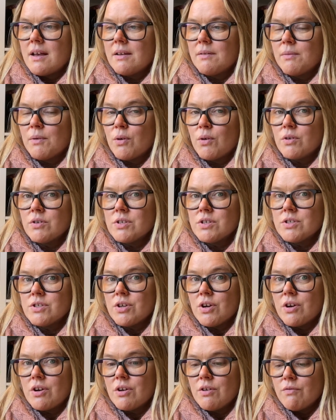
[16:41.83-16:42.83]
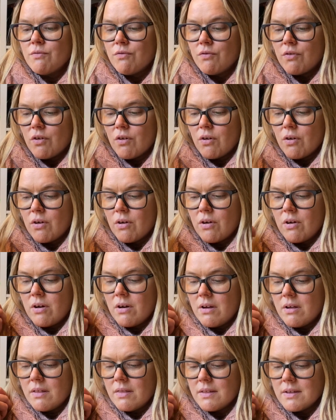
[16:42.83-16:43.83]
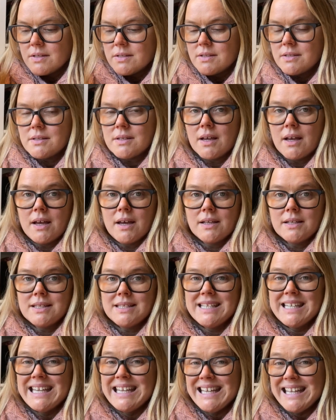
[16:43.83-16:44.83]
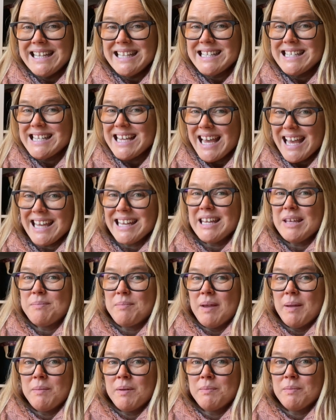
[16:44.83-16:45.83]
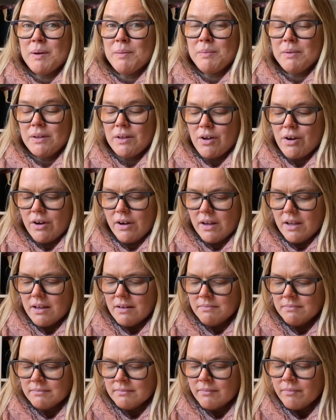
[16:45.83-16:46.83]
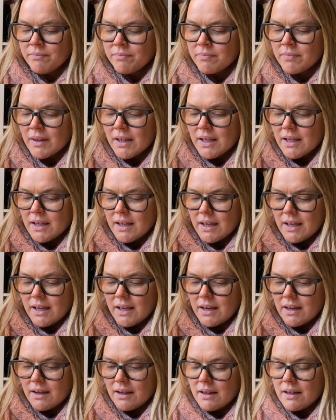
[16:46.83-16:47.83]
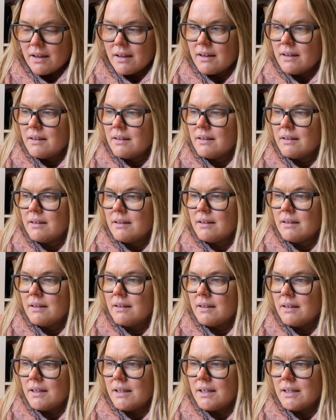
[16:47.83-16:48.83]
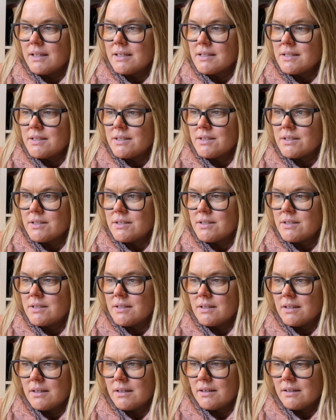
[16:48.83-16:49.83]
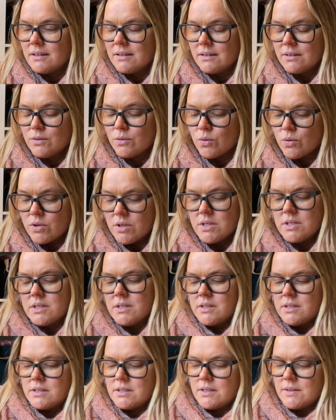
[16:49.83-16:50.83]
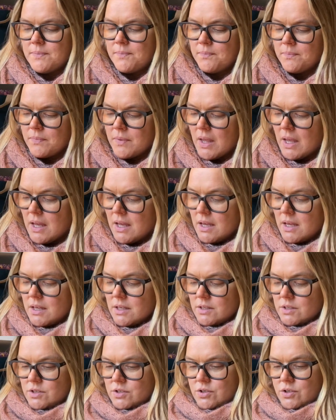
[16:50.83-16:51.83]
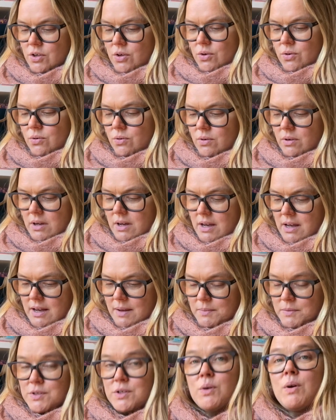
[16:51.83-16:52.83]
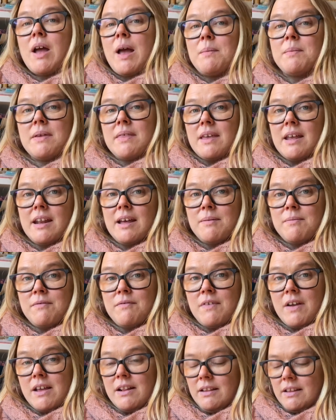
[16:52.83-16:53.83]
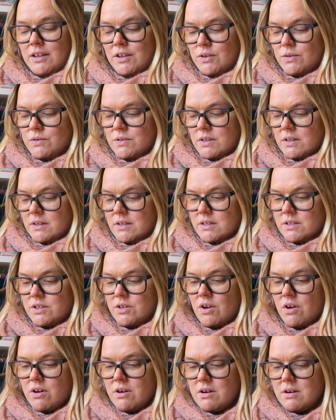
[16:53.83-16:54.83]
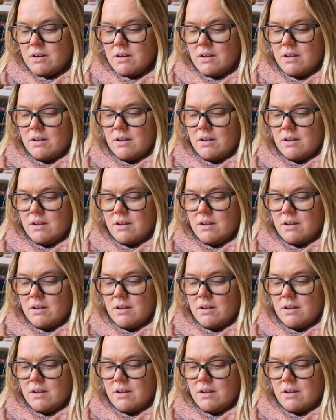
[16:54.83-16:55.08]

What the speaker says: gorgeous yarn for this teeny tiny baby bubble cardigan, and it is just gorgeous. So I'm so happy that I'm finally using this yarn,